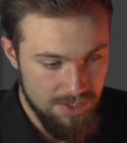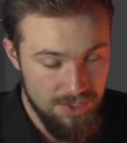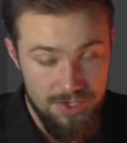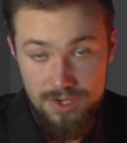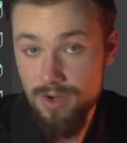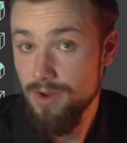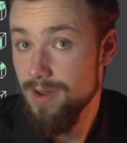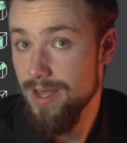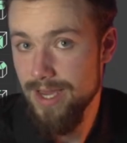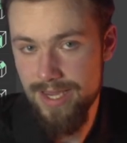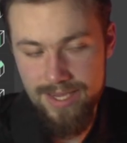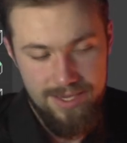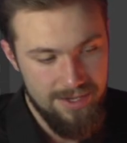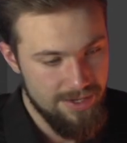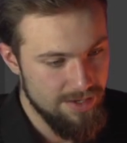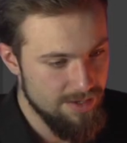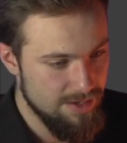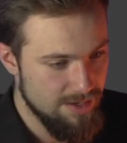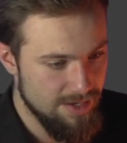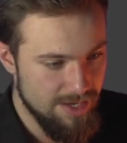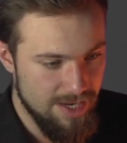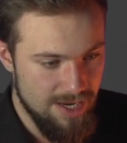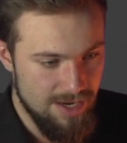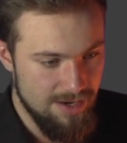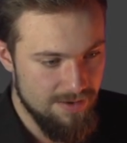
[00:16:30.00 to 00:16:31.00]
to your
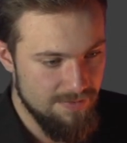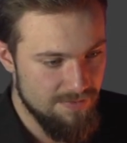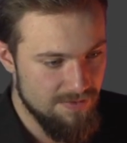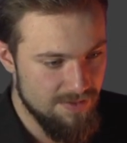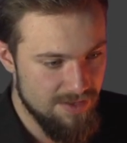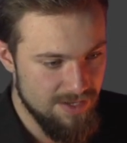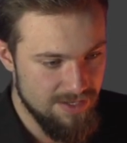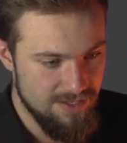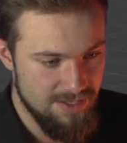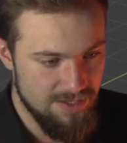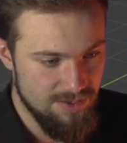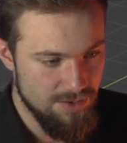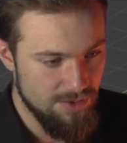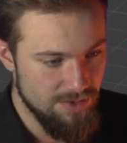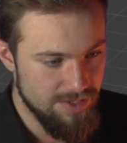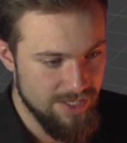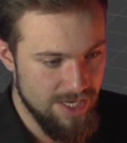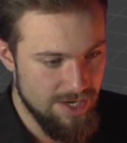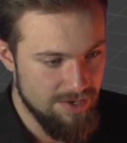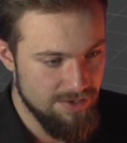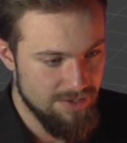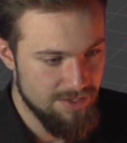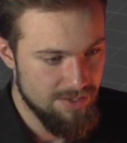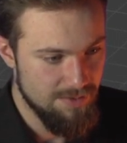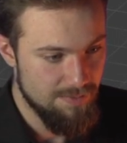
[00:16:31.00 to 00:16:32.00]
liking. Again, this is all
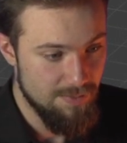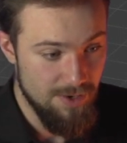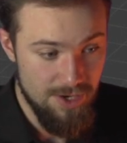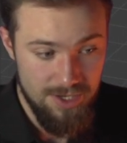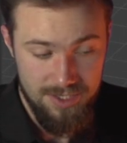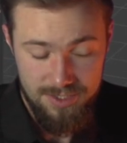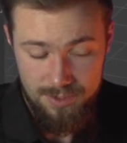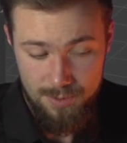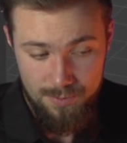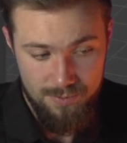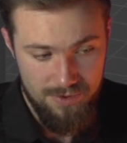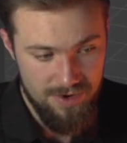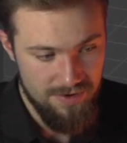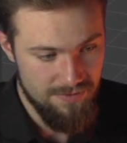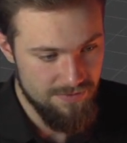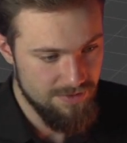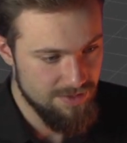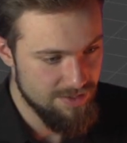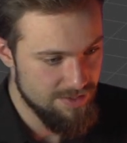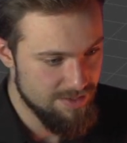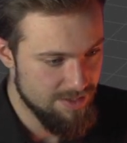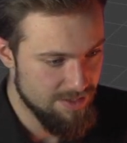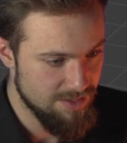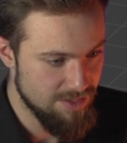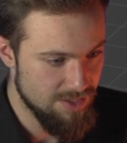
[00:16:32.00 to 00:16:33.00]
down to personal
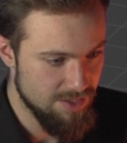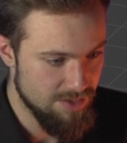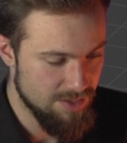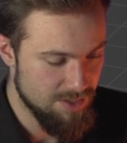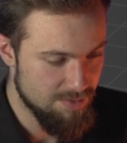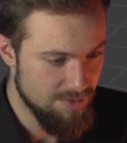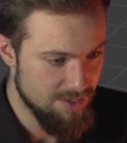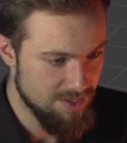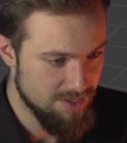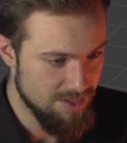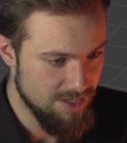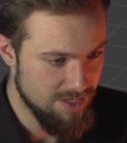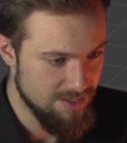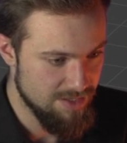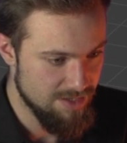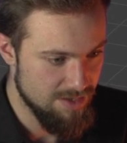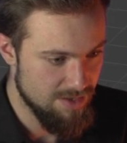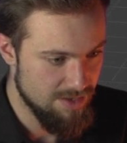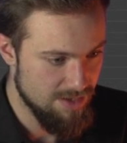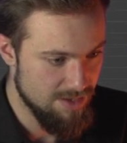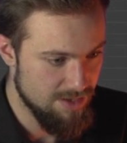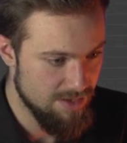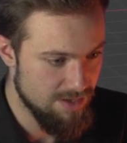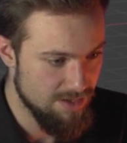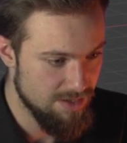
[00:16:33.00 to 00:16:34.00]
preference, and, especially as a
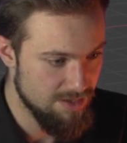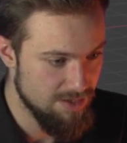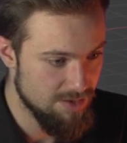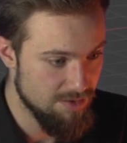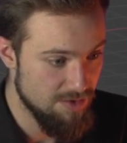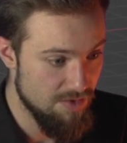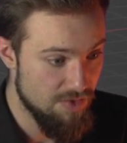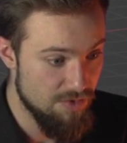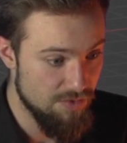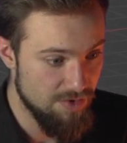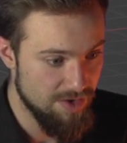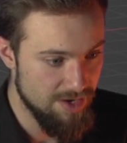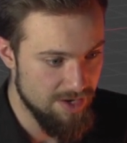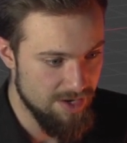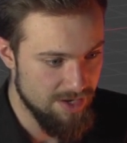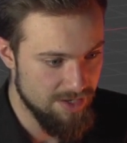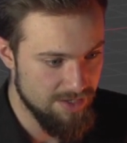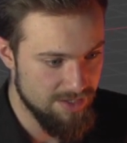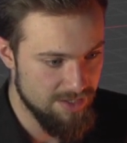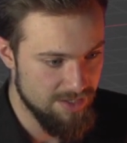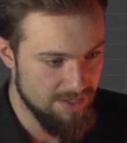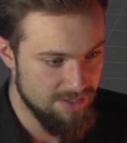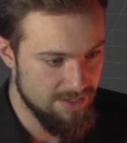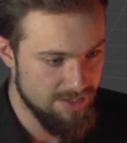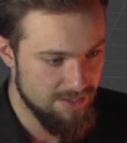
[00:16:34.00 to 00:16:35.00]
3D
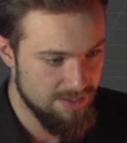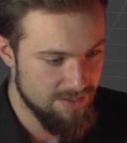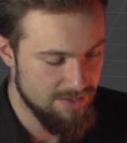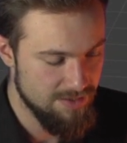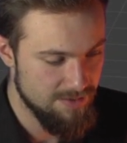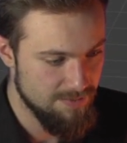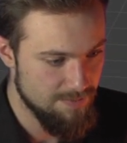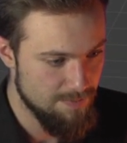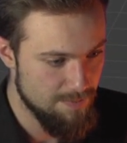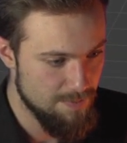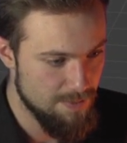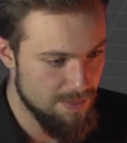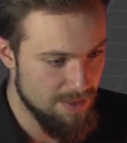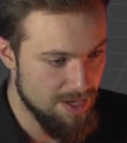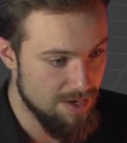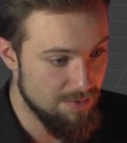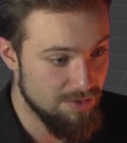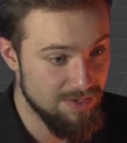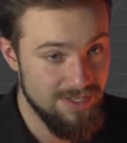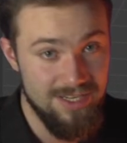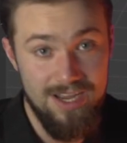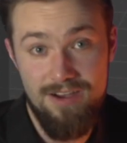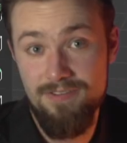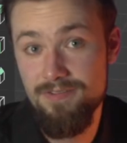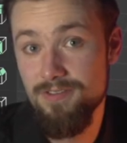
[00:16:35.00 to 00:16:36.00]
artist, I
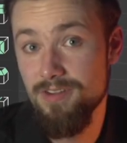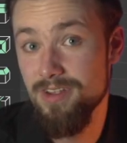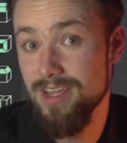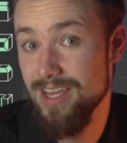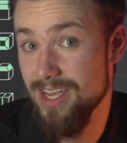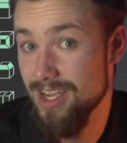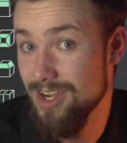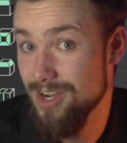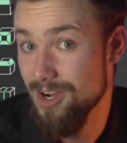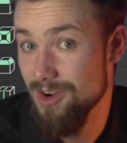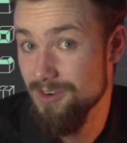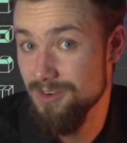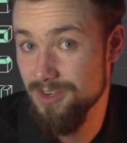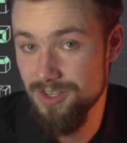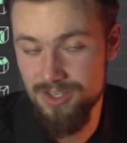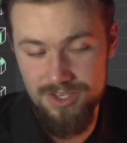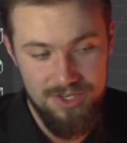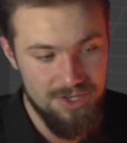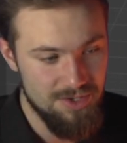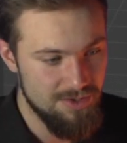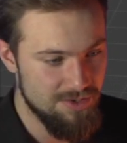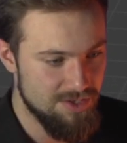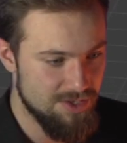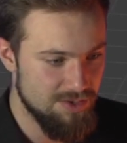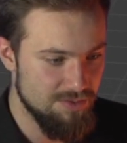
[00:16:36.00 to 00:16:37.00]
would definitely encourage
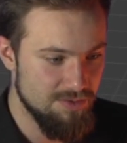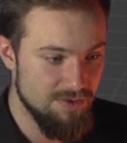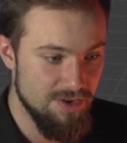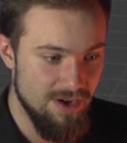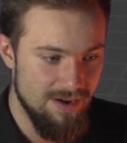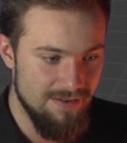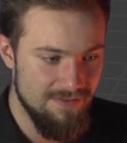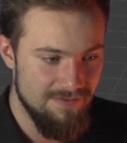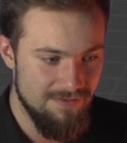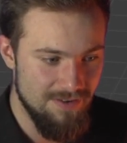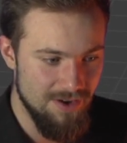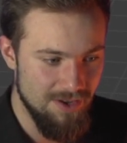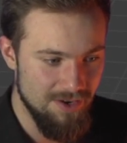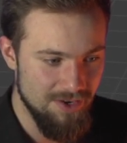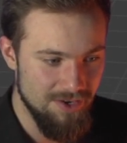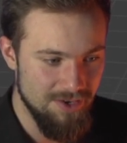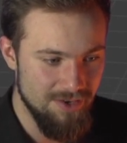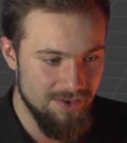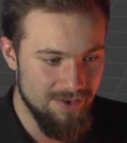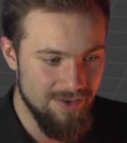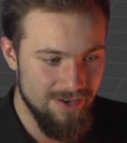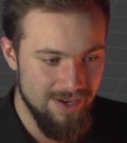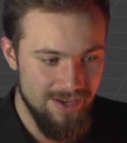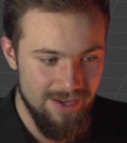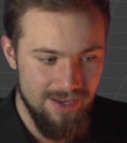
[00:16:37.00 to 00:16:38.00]
you to not
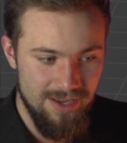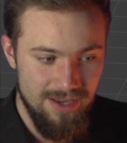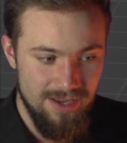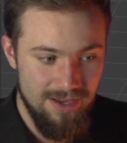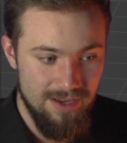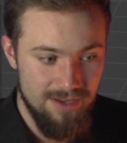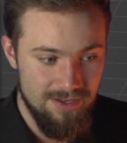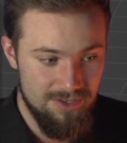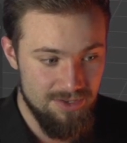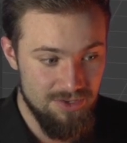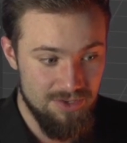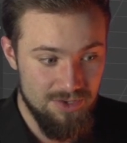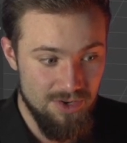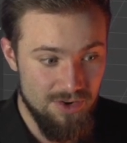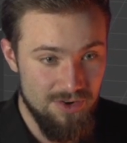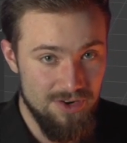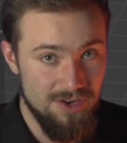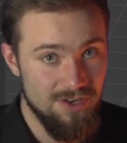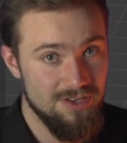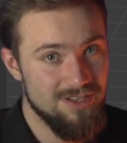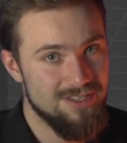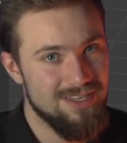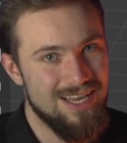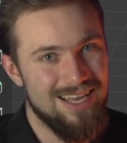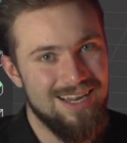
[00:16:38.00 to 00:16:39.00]
follow
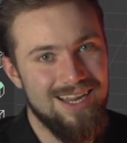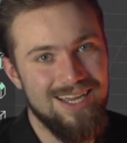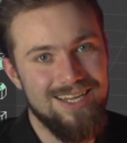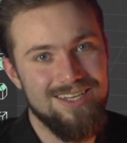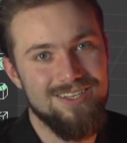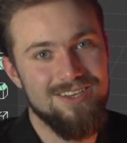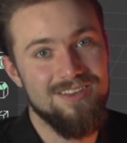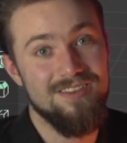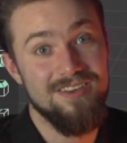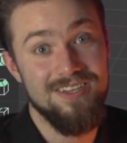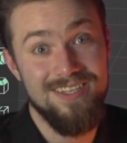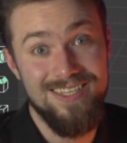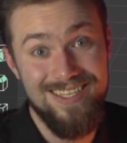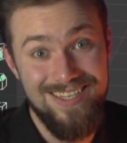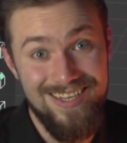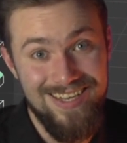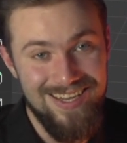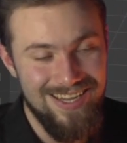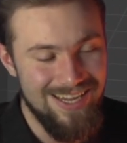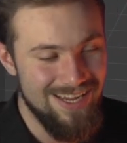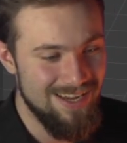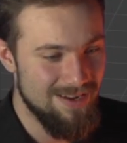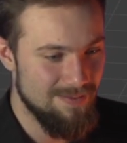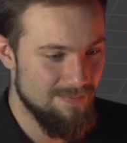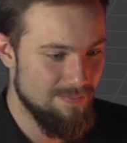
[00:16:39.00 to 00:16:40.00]
tutorials like to the
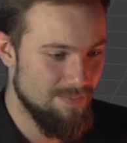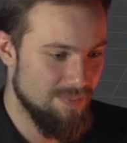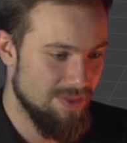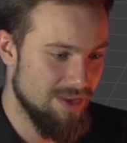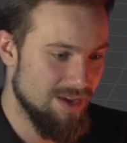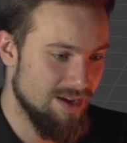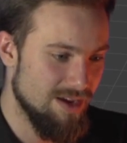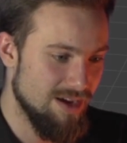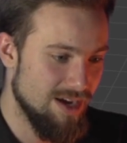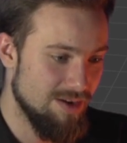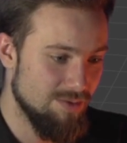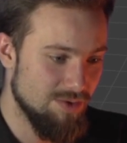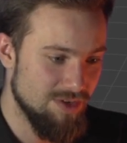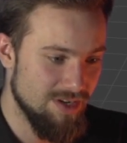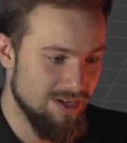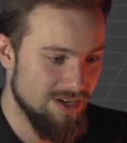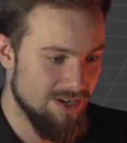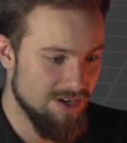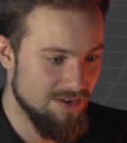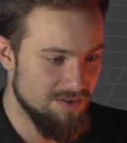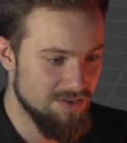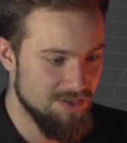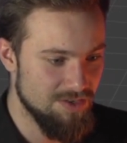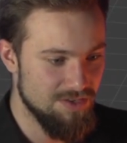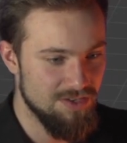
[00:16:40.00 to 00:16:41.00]
T. I would
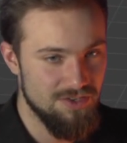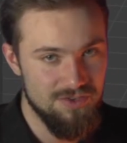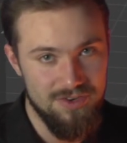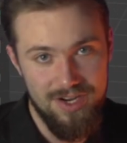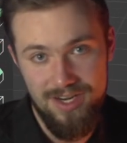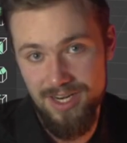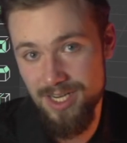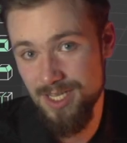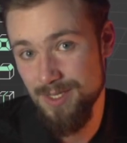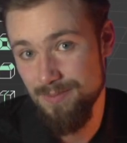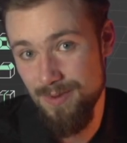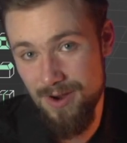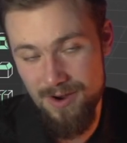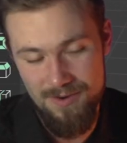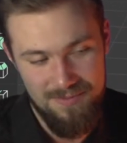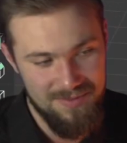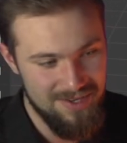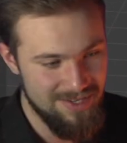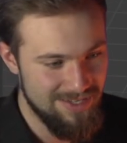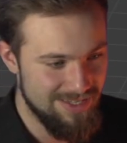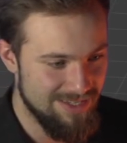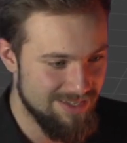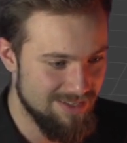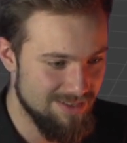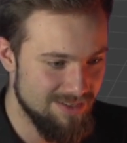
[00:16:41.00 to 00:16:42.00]
encourage you to try and
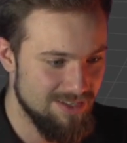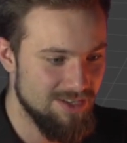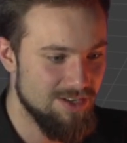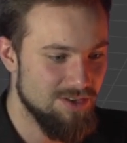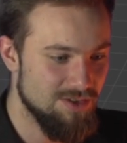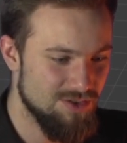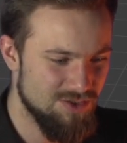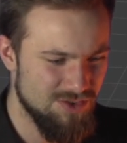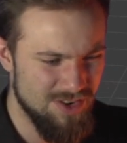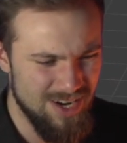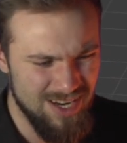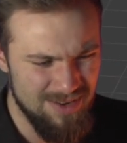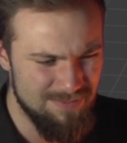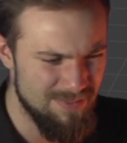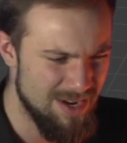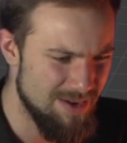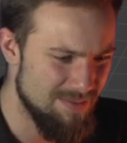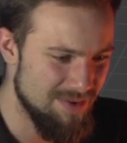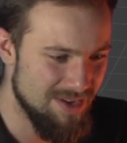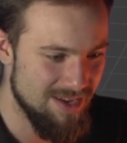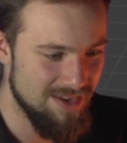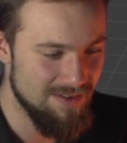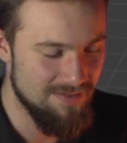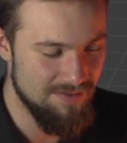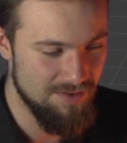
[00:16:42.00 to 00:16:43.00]
experiment and, try
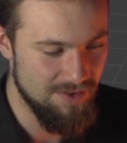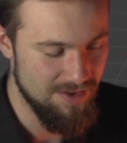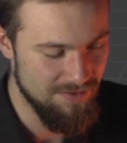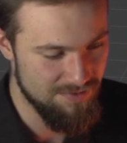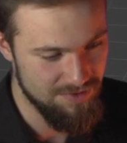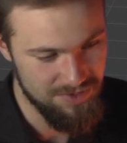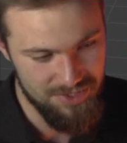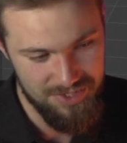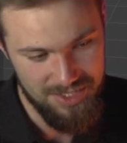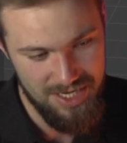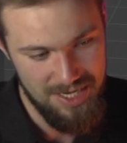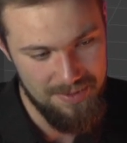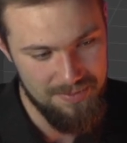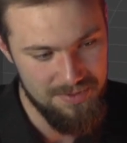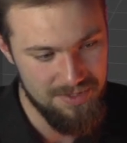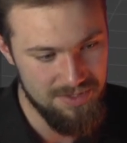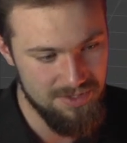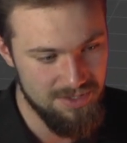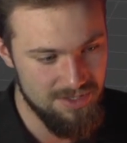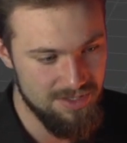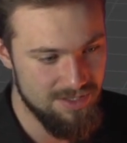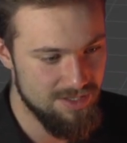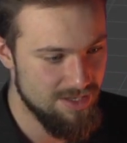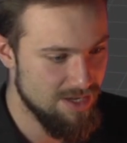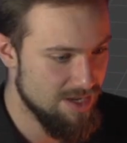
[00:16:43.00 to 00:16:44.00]
maybe a few different shapes and
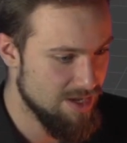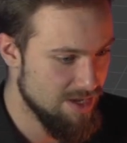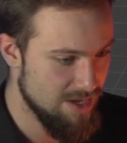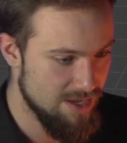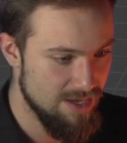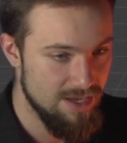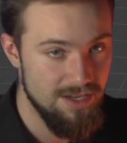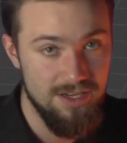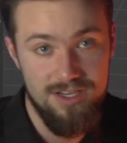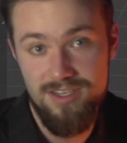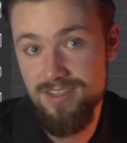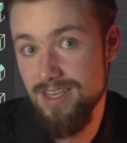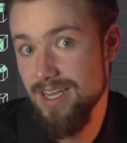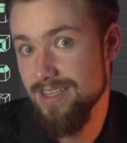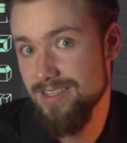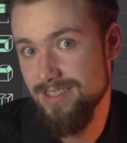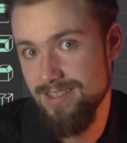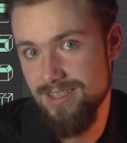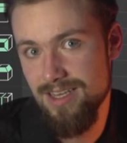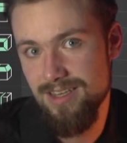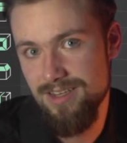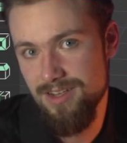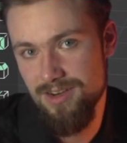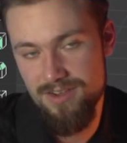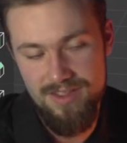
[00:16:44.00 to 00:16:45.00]
just, because
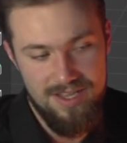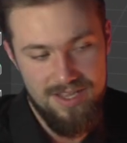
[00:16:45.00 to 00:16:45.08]
that's